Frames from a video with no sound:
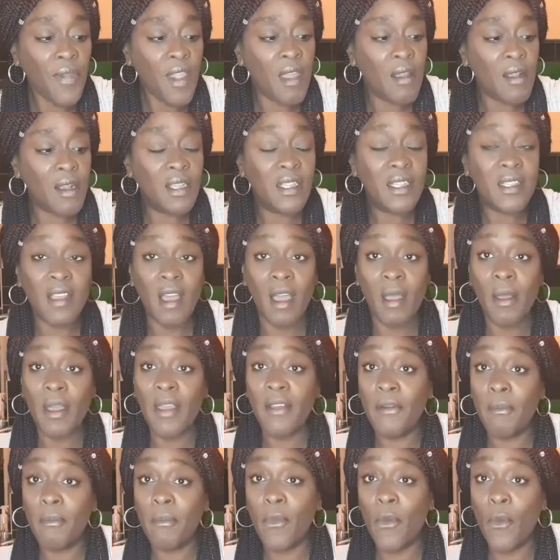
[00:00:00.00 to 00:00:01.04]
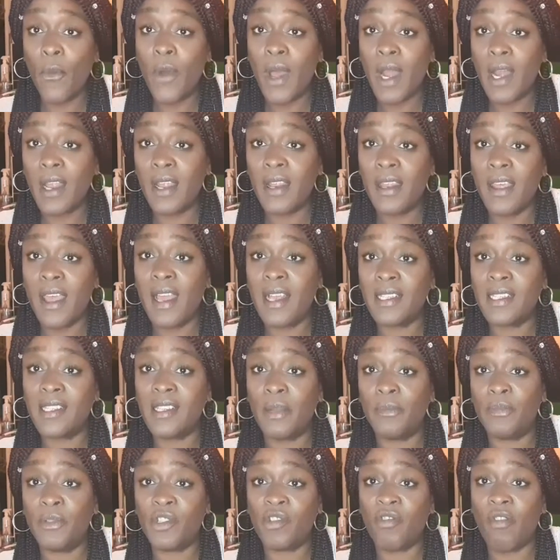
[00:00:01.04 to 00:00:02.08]
Because I'm one of their
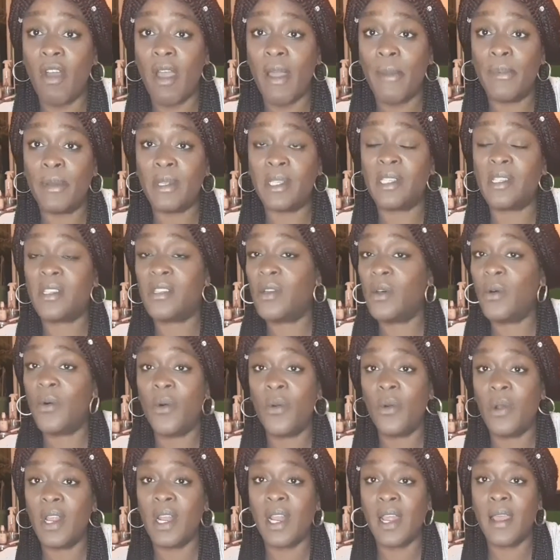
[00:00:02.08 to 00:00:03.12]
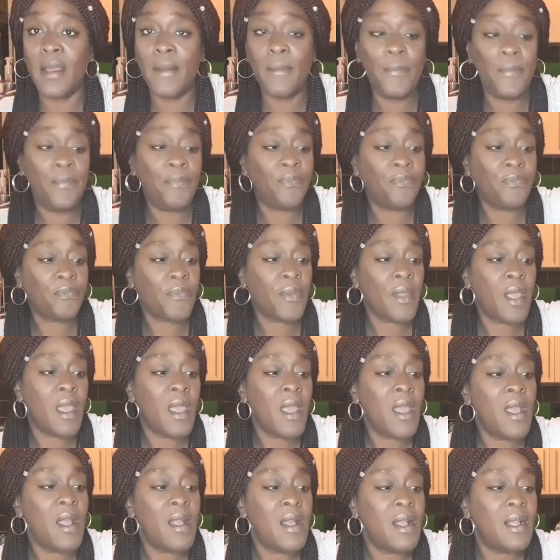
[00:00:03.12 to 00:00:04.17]
subscribers to all of them.
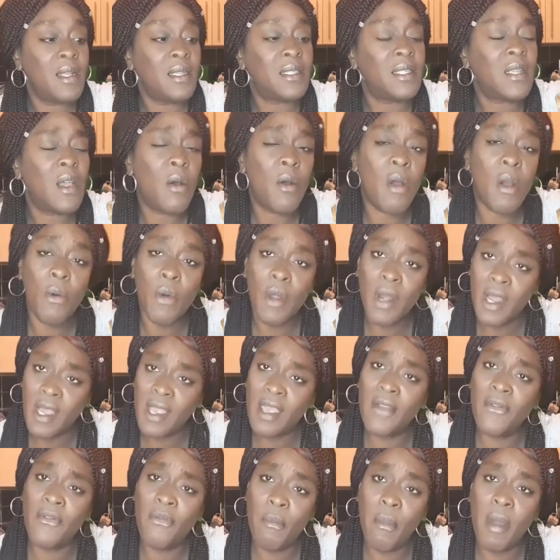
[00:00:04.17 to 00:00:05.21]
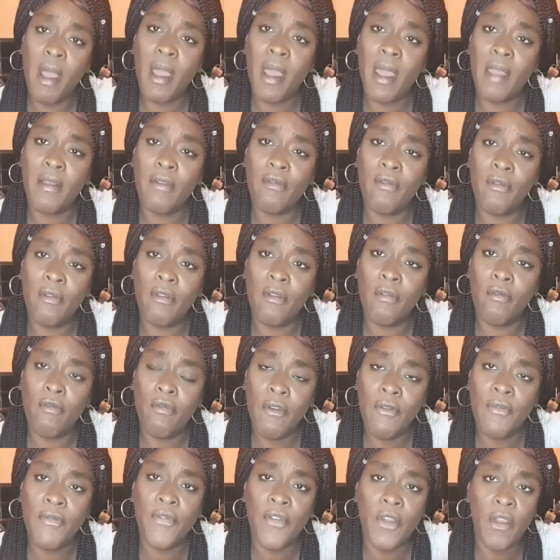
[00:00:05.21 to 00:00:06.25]
So I want to give my
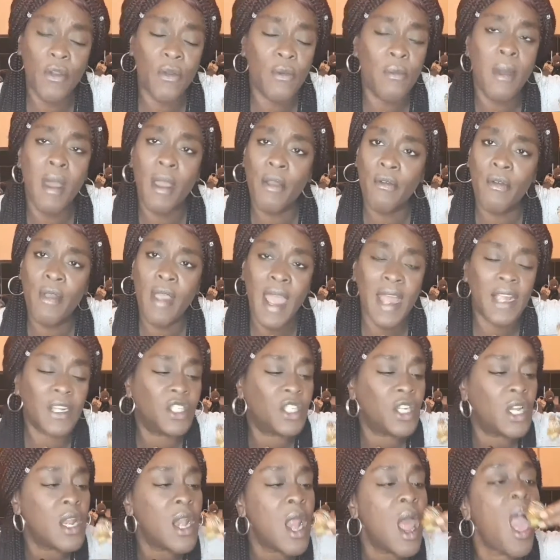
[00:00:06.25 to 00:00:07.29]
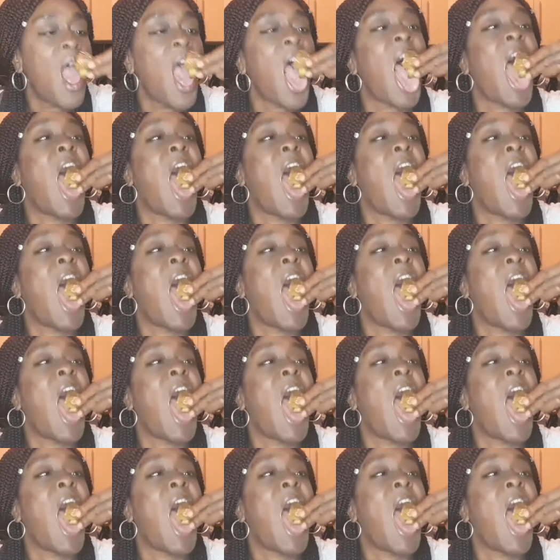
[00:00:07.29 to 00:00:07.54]
review, my reaction.